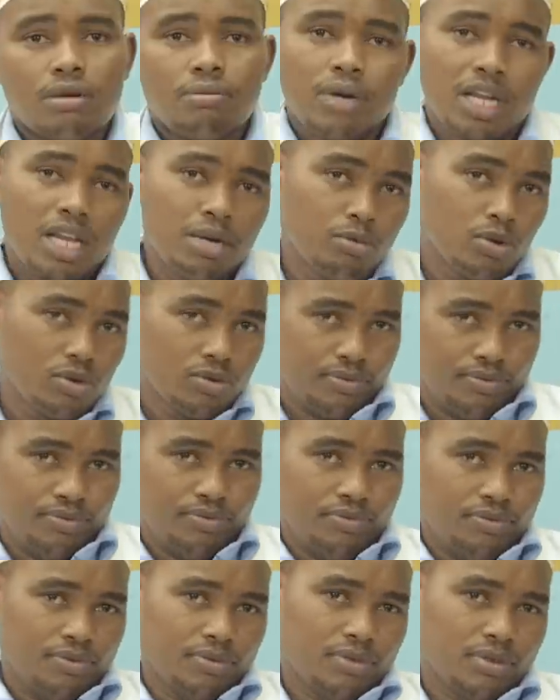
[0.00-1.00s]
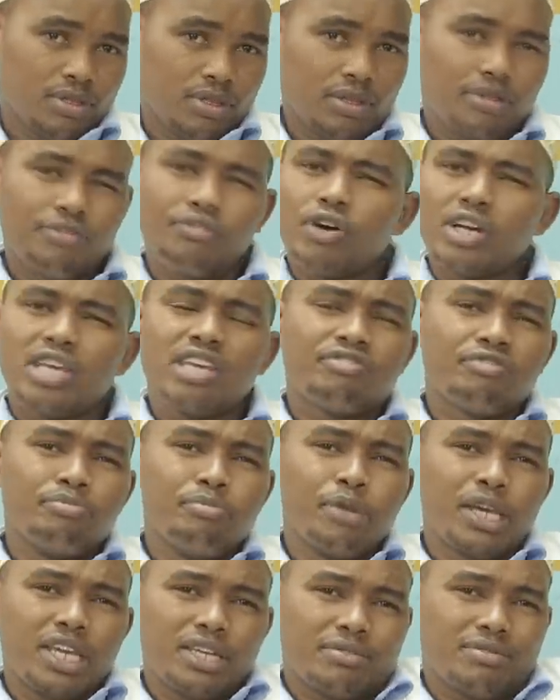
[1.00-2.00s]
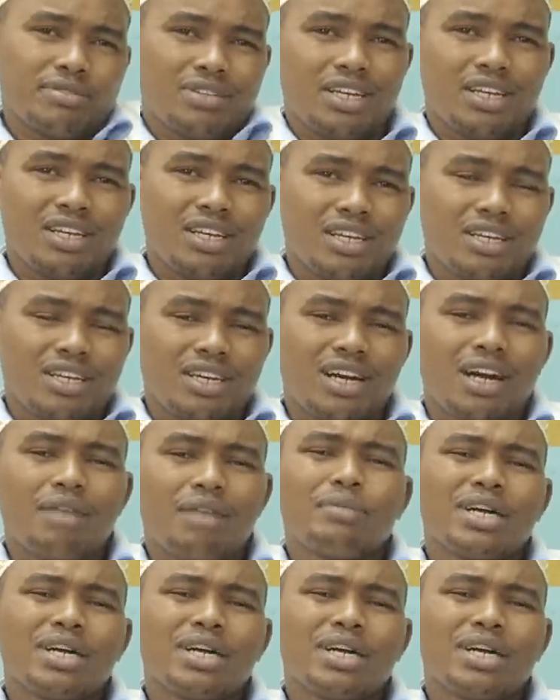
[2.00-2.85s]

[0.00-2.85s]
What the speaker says: Mwalimu, forgive me. I